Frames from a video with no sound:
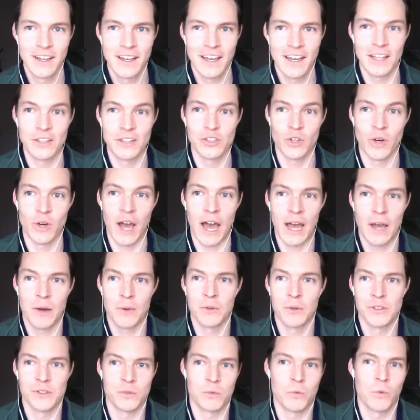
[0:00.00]
and so i
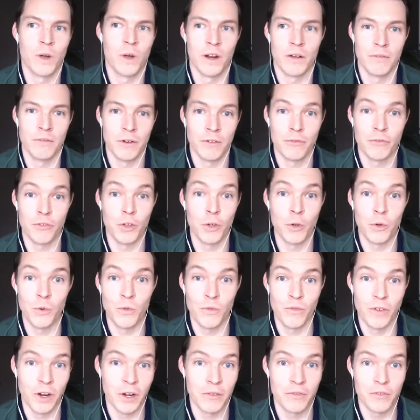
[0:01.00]
was one of a few
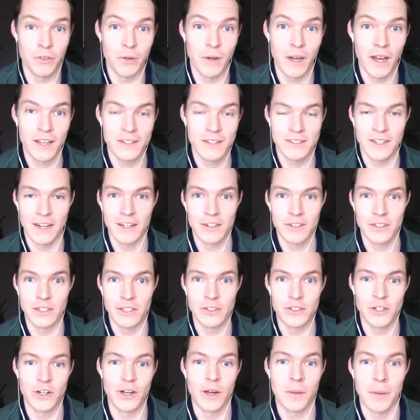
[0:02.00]
very few guys that actually
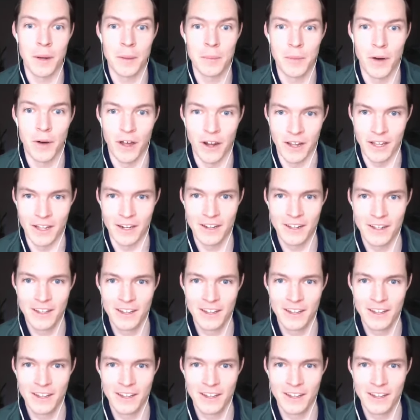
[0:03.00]
took him up on it